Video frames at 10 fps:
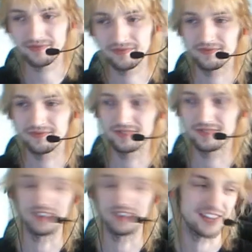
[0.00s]
it's on the
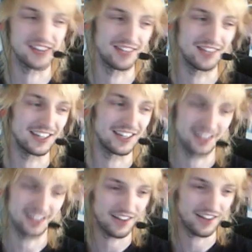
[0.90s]
same layer.
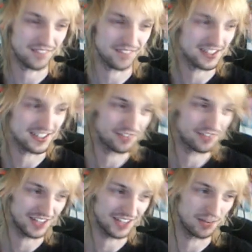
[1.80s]
I slightly fucked that up
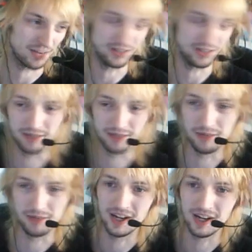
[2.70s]
a little bit, but
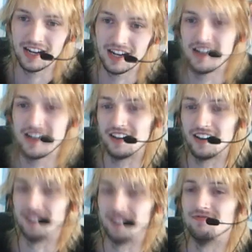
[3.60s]
I
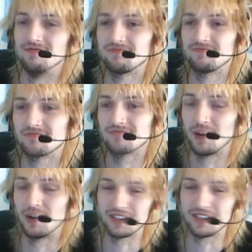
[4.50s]
wanted
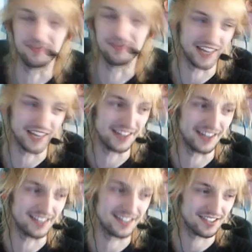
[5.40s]
to get this
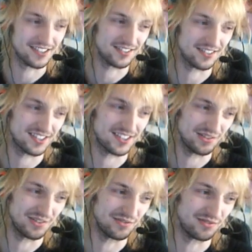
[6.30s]
sort of
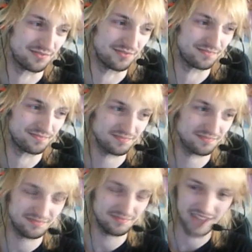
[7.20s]

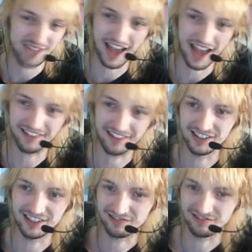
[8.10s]
area
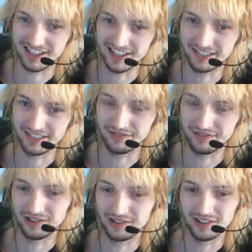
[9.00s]
ready for